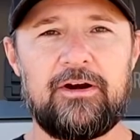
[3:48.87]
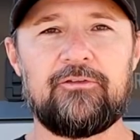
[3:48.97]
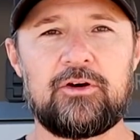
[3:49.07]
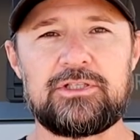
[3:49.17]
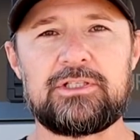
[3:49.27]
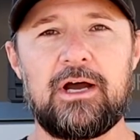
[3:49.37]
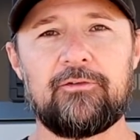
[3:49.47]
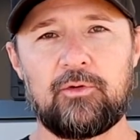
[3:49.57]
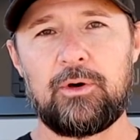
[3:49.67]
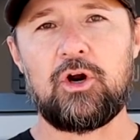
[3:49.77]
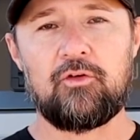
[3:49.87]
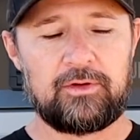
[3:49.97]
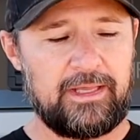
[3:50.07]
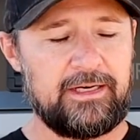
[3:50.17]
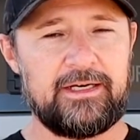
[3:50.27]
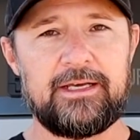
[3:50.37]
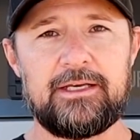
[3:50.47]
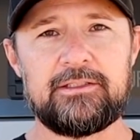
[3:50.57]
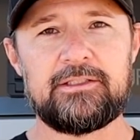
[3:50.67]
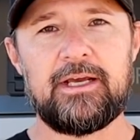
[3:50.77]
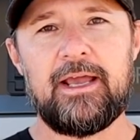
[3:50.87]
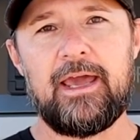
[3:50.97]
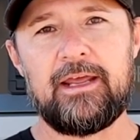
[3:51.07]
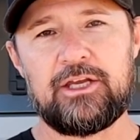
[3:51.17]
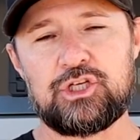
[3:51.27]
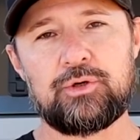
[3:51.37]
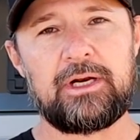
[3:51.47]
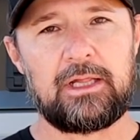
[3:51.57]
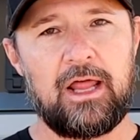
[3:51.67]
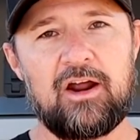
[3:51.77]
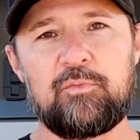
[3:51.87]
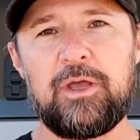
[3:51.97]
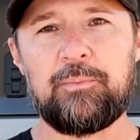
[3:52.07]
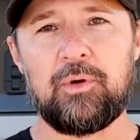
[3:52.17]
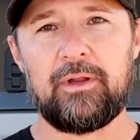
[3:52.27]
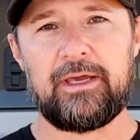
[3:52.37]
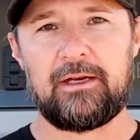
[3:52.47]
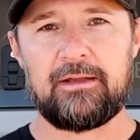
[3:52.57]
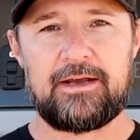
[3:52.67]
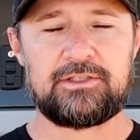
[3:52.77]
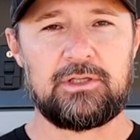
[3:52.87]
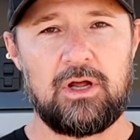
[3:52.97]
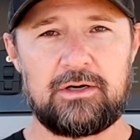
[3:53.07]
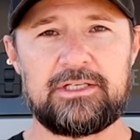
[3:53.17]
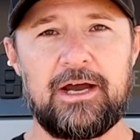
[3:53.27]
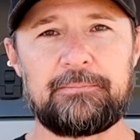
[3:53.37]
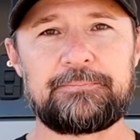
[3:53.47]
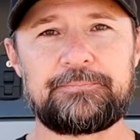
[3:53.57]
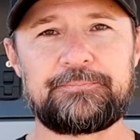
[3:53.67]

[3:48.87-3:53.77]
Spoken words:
very versatile for what overlanding is, and it can treat a lot of people. It can last a long time.